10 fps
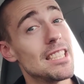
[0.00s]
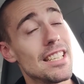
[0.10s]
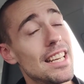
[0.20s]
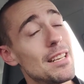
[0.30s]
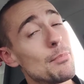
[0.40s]

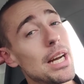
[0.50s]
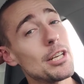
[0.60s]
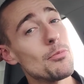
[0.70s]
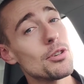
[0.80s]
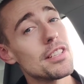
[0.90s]
again,
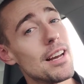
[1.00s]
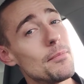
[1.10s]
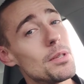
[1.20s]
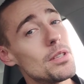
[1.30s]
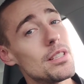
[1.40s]
buying you more
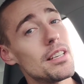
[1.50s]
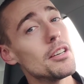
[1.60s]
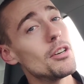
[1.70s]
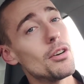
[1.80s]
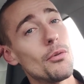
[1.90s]
time to
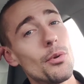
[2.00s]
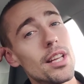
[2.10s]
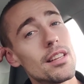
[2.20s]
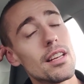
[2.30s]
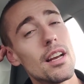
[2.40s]
deal
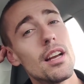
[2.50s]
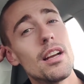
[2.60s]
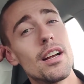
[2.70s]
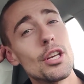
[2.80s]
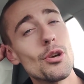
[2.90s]
with
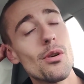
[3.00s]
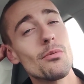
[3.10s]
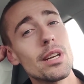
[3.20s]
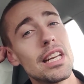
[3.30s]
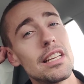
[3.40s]
your
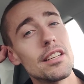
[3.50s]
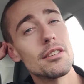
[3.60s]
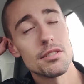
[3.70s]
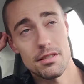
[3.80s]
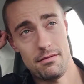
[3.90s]
ringing
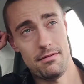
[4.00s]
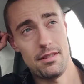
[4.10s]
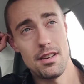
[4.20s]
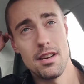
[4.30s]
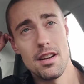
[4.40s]
ears.
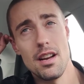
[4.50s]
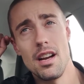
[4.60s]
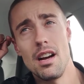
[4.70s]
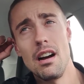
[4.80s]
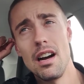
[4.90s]

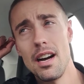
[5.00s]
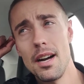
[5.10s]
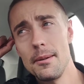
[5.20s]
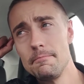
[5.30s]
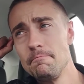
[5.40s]

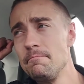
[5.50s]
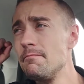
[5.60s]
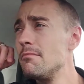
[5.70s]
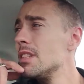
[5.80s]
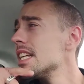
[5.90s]

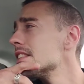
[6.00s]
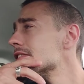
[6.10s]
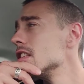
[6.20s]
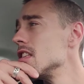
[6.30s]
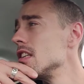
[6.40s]
Um, let's
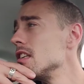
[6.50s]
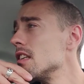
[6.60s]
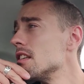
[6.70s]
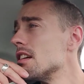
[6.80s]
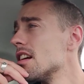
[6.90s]

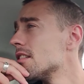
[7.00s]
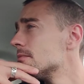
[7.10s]
see.